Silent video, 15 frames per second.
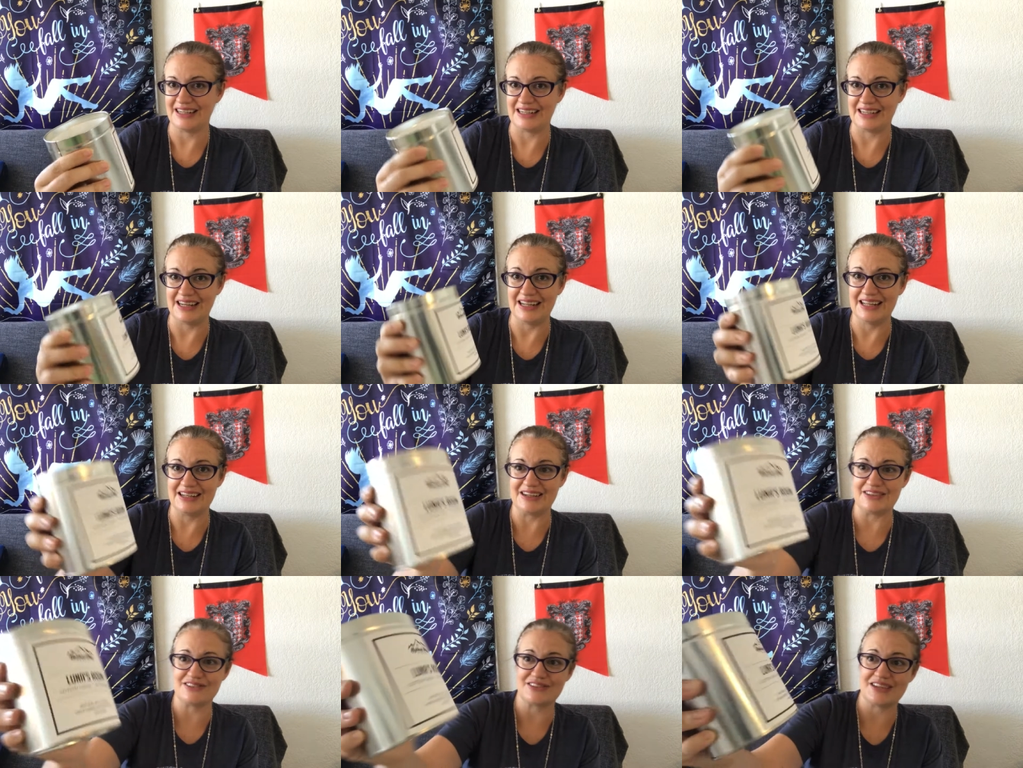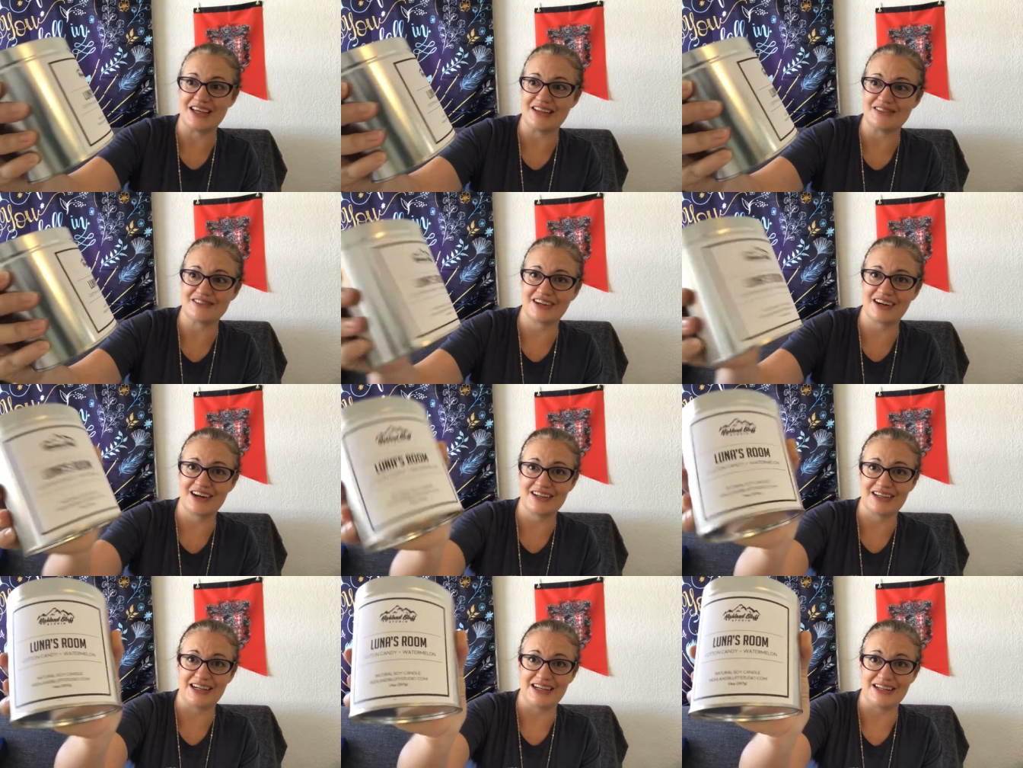candy, so yeah, it's
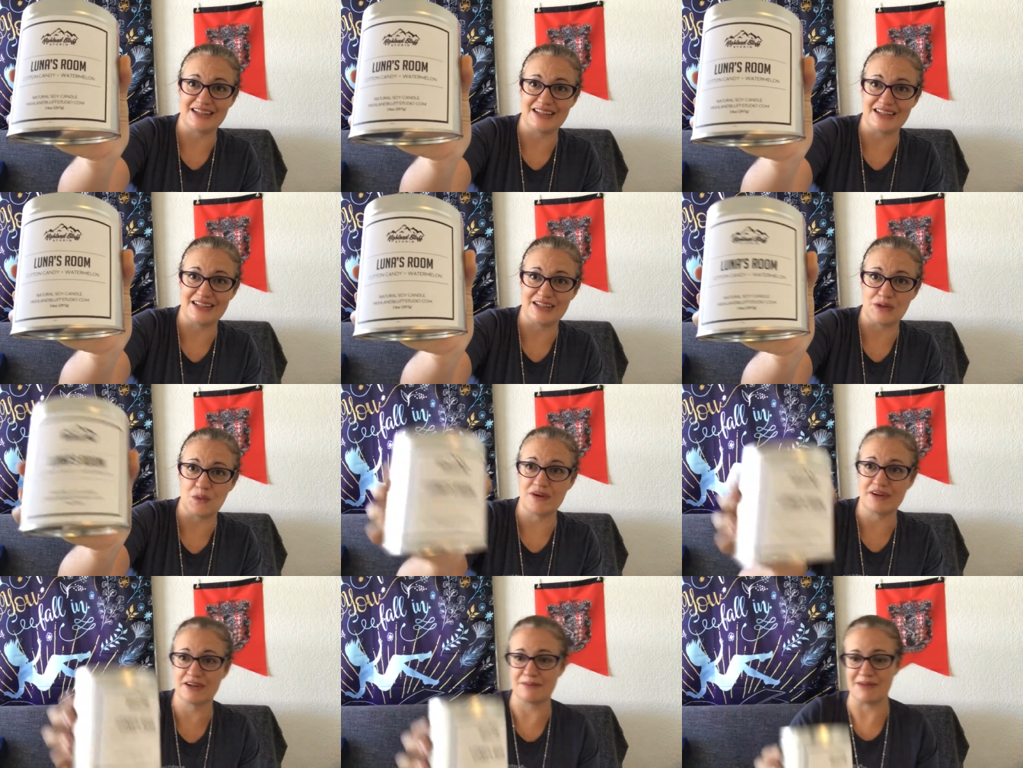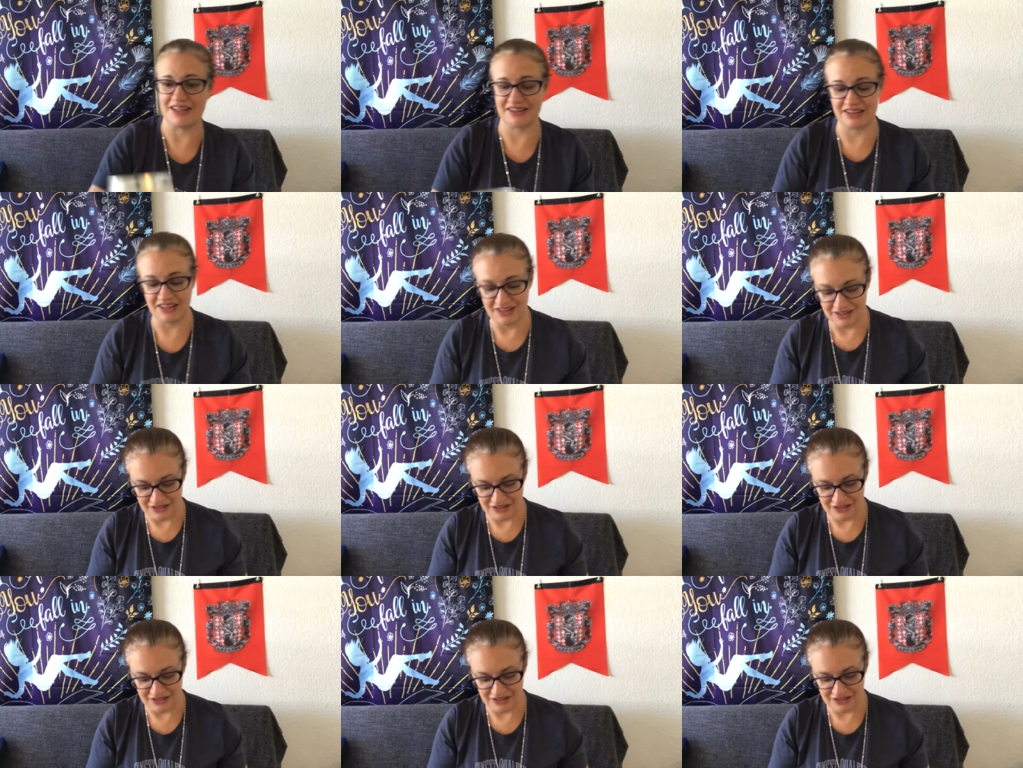cotton candy and watermelon.